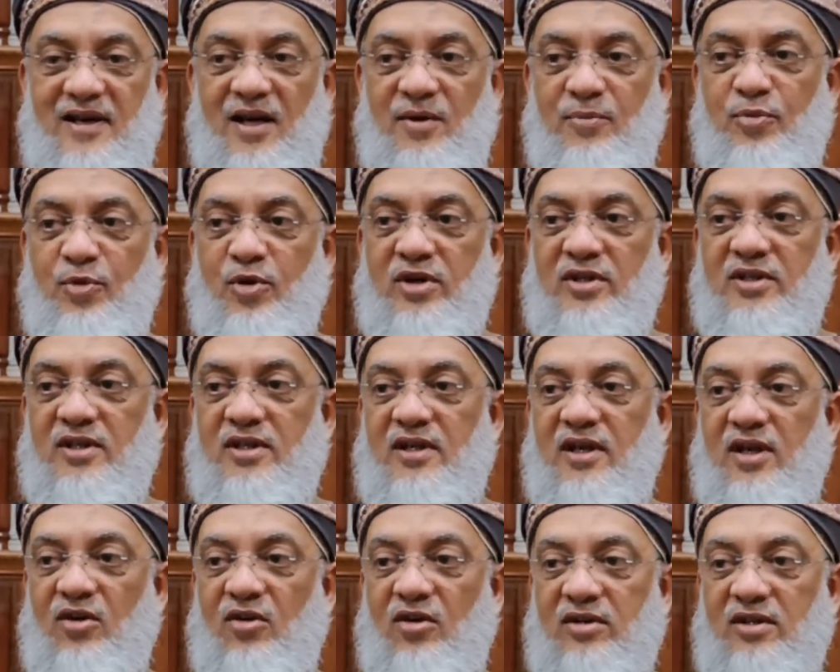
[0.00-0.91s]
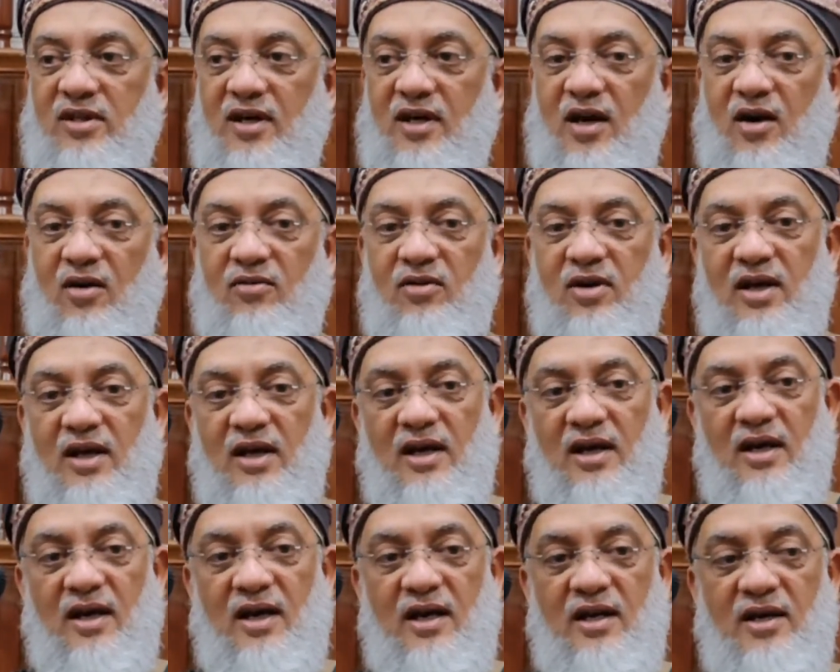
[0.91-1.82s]
I poured the drink on the ground.
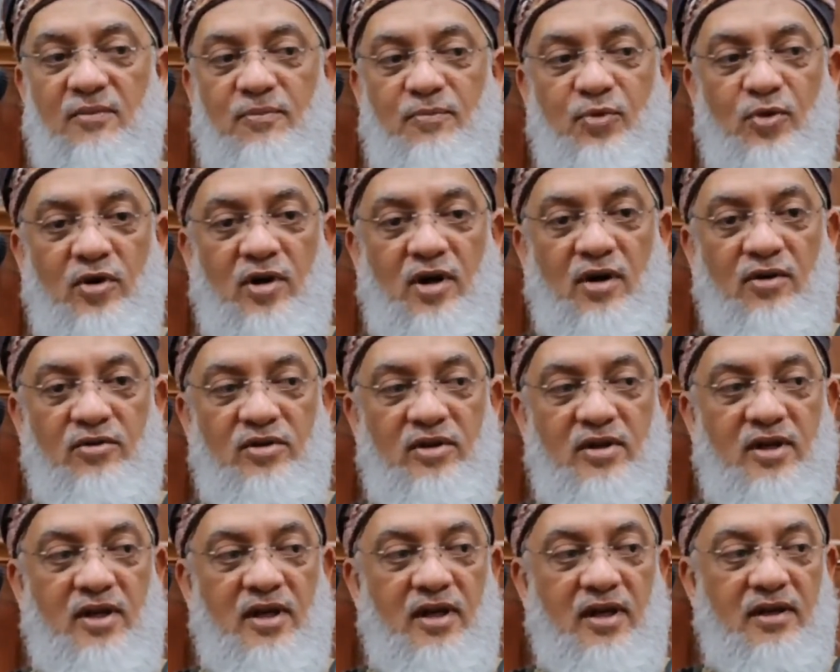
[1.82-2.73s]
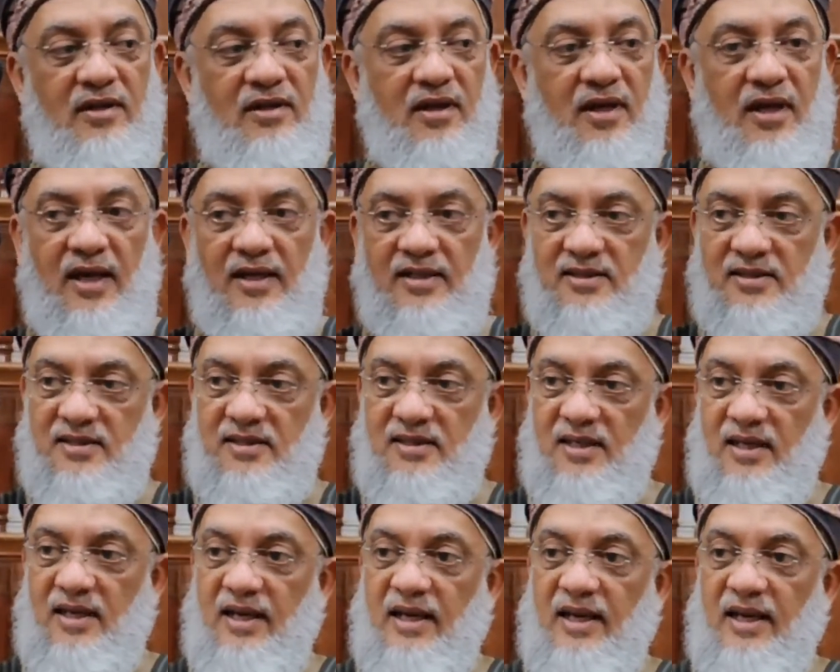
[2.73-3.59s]
I poured out the drink in the glass.